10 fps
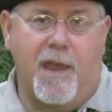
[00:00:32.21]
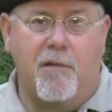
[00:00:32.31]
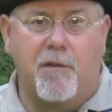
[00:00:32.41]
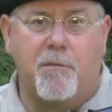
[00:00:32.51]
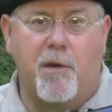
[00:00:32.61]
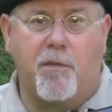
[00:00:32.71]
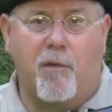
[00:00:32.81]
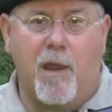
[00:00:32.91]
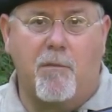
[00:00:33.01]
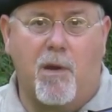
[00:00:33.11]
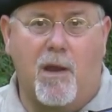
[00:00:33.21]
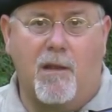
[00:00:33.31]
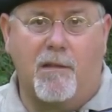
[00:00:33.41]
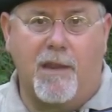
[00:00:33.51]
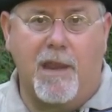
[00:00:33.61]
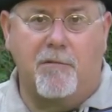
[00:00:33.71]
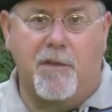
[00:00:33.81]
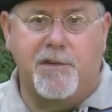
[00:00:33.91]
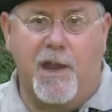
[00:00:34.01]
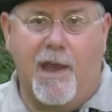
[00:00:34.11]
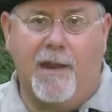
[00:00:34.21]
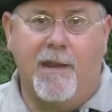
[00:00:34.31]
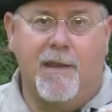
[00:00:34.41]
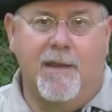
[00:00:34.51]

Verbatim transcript: that with both round ball and with shot.